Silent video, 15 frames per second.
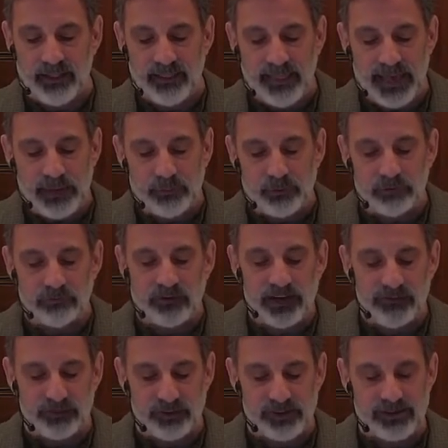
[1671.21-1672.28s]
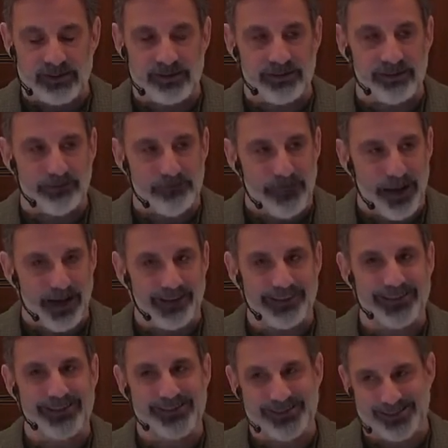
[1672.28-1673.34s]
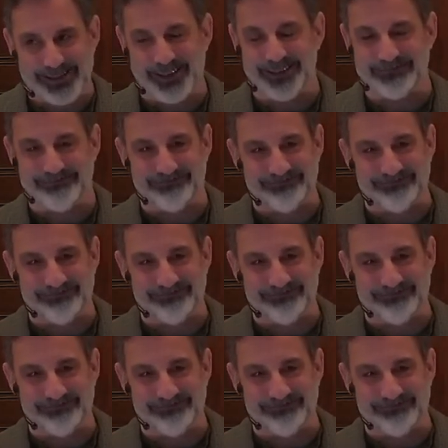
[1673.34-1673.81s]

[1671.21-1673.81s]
they will reverence my son.